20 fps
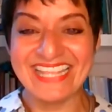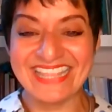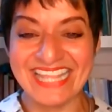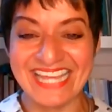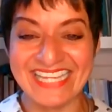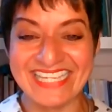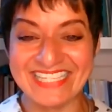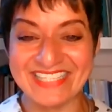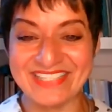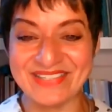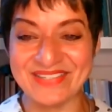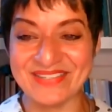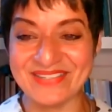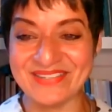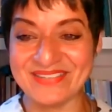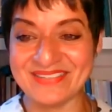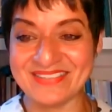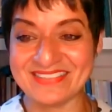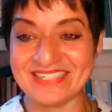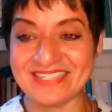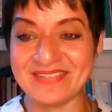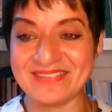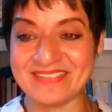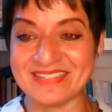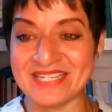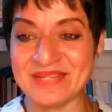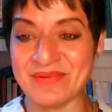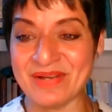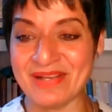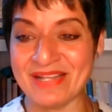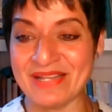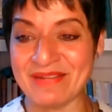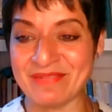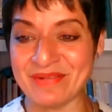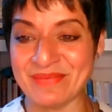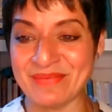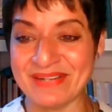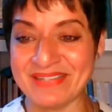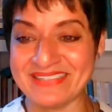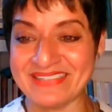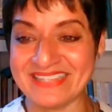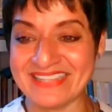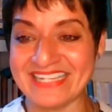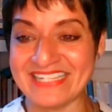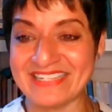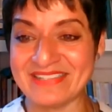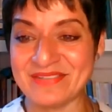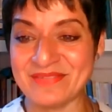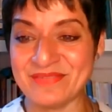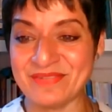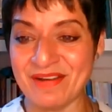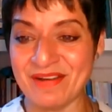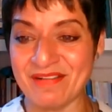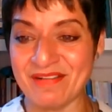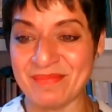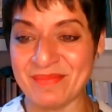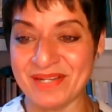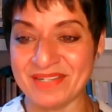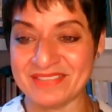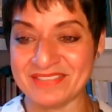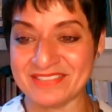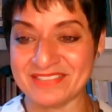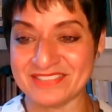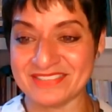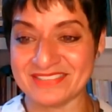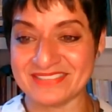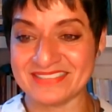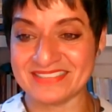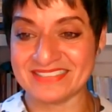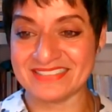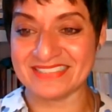Thank you. Sleep well, everyone. Thank you very much.